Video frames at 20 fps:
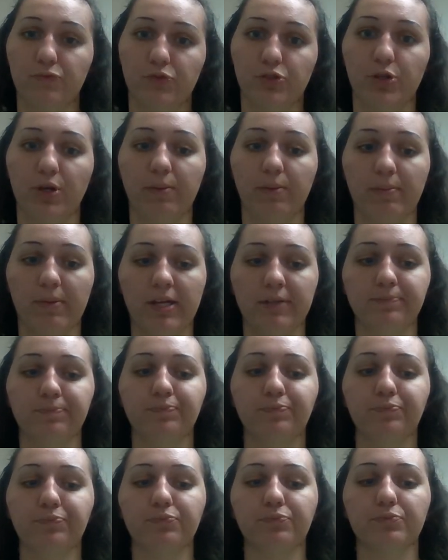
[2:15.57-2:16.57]
treatment.
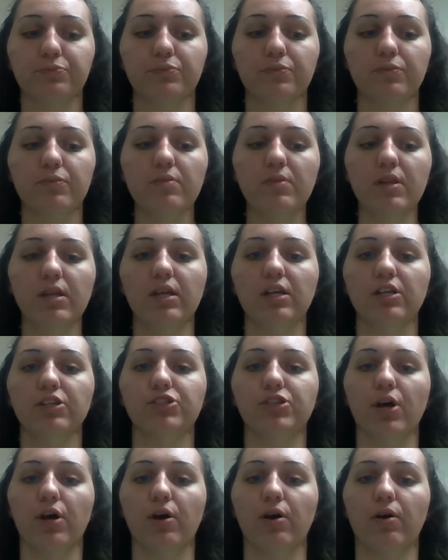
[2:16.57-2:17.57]

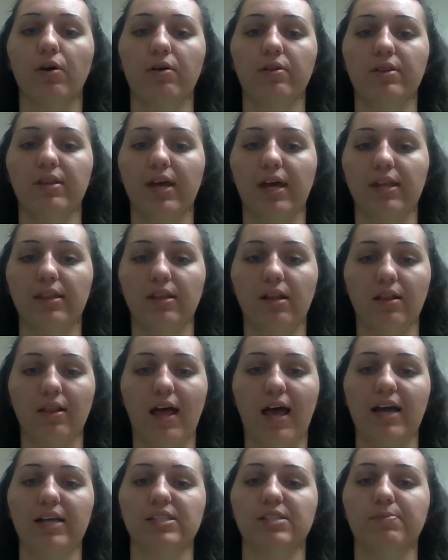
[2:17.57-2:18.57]
So then the
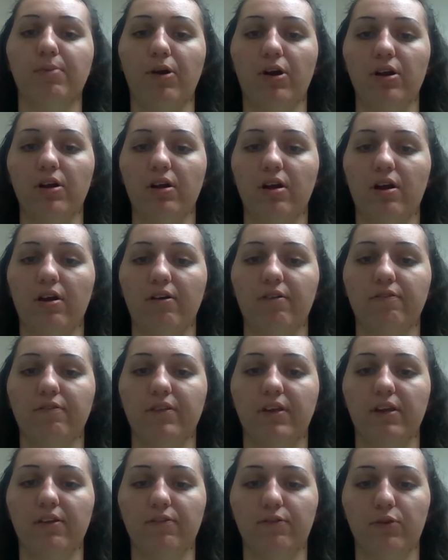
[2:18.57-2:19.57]
last part of
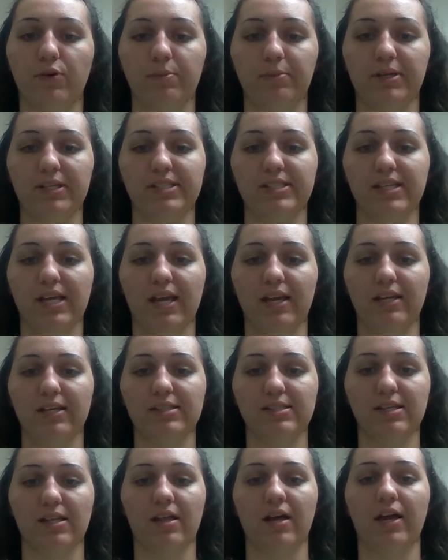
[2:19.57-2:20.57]
the informed consent
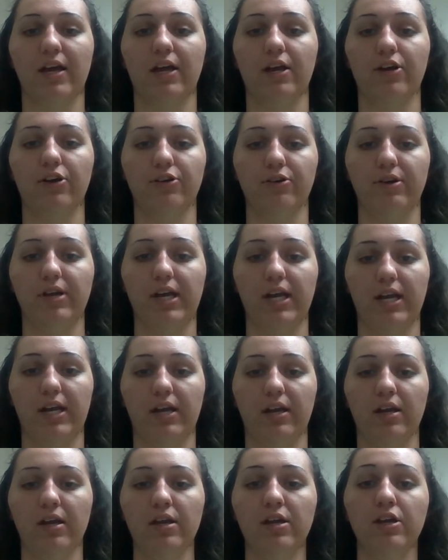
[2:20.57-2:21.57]
is the client
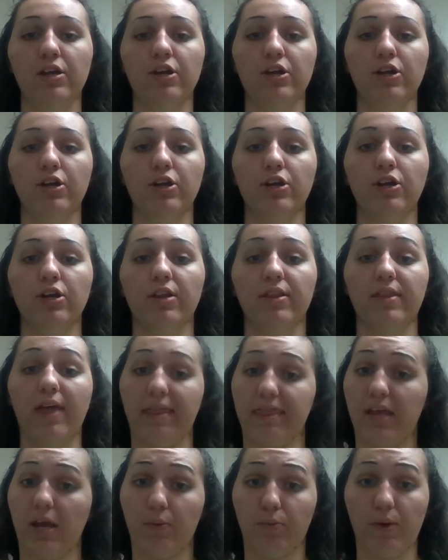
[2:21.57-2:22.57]
agreeing
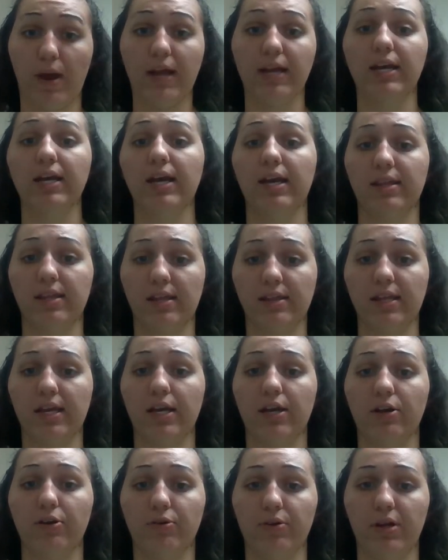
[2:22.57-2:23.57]
that they read it and that
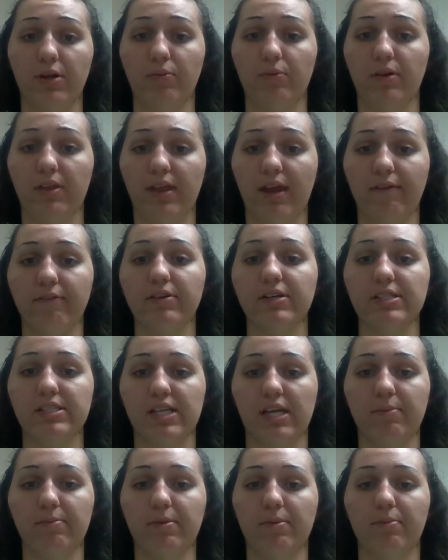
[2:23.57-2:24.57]
they agree with every
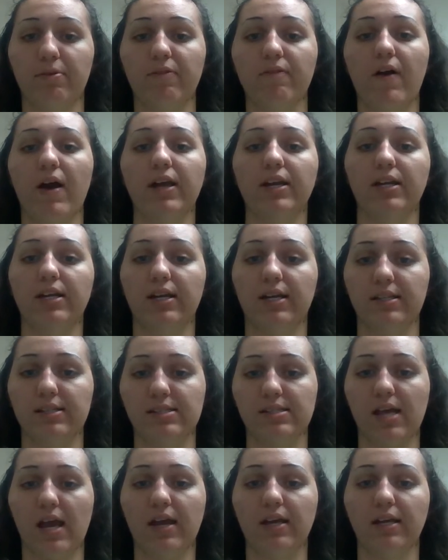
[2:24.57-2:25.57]
statement provided and
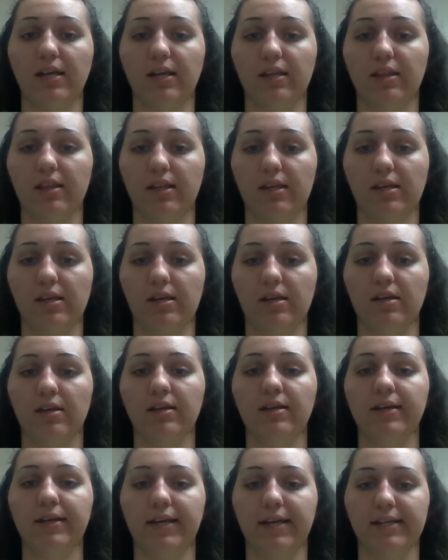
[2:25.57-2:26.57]
signing the
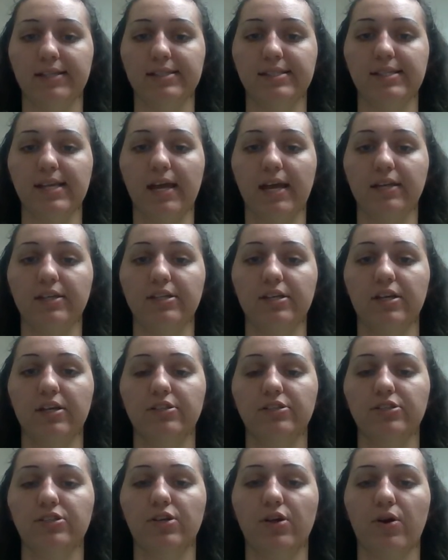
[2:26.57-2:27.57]
consent.
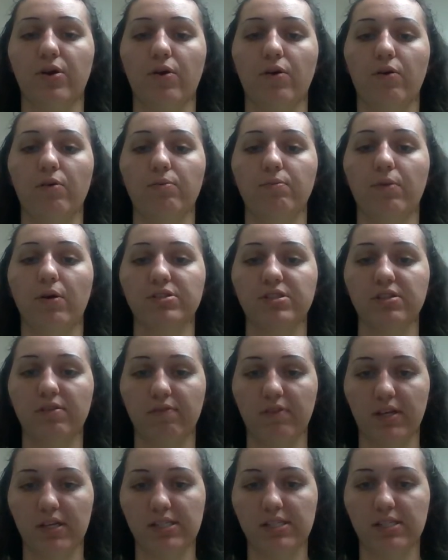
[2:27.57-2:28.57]
So most of
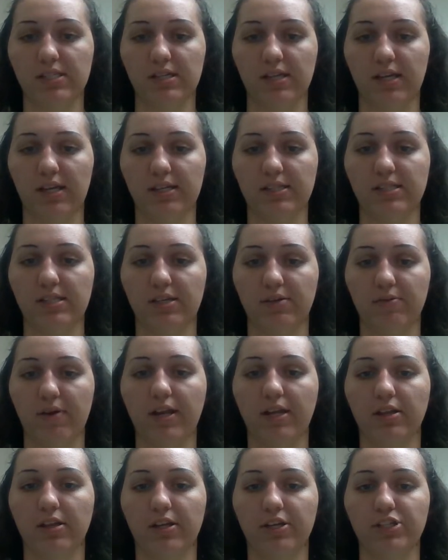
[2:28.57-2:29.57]
this is in
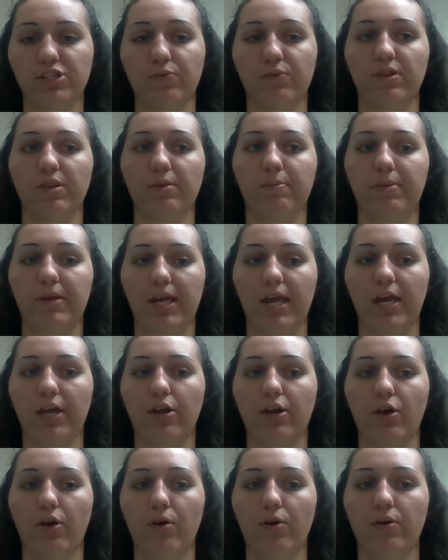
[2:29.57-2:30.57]
regulation with the PA
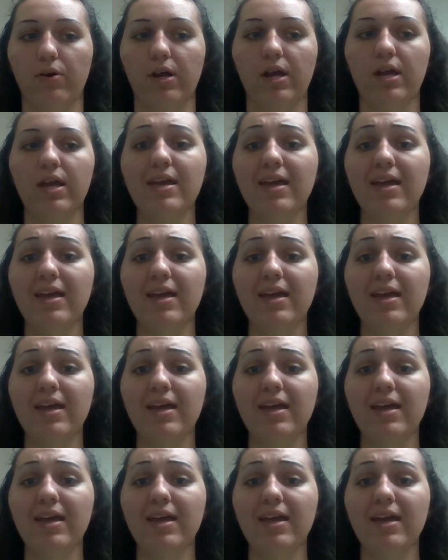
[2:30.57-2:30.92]
code